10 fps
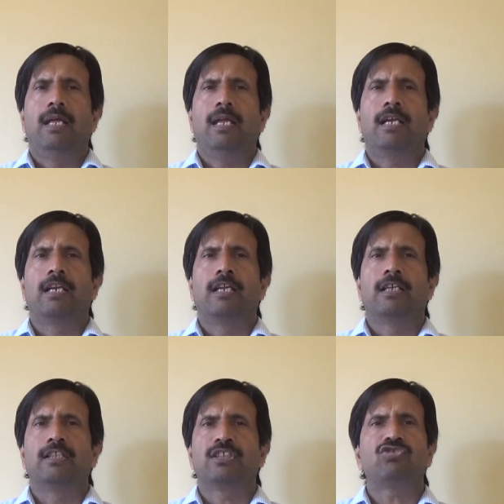And uh,
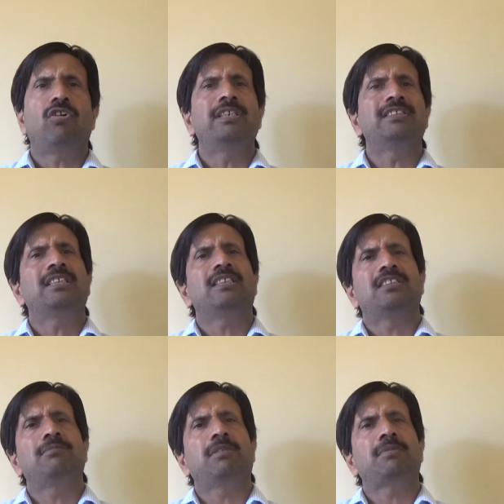the signs and the
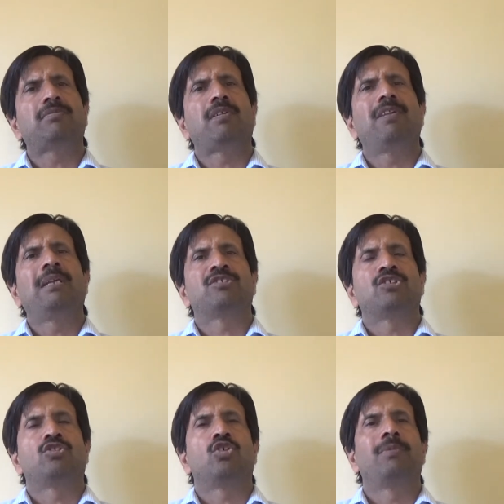symptoms of the Williams
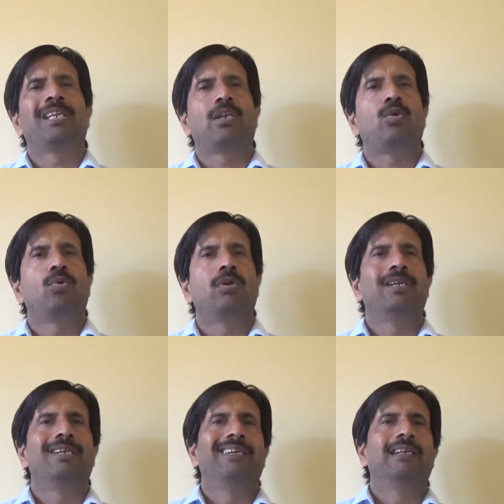syndrome
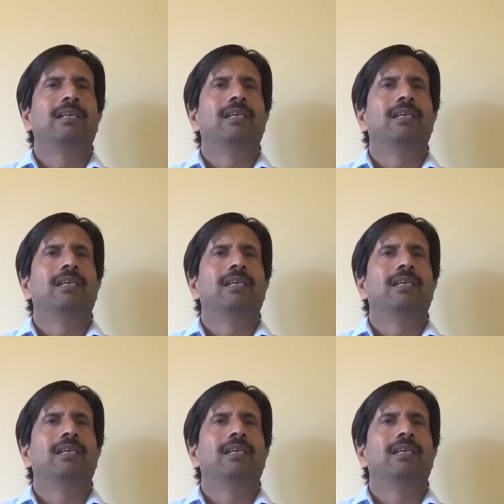include uh,